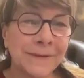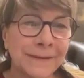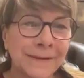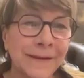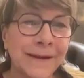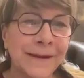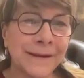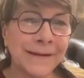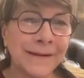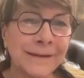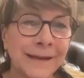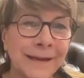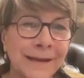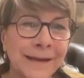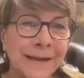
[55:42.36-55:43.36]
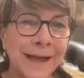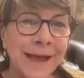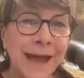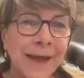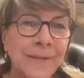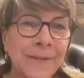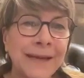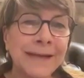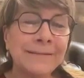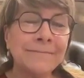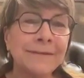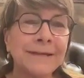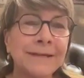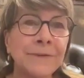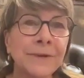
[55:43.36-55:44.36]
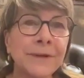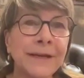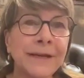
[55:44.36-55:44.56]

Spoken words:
Yeah. I mean, it's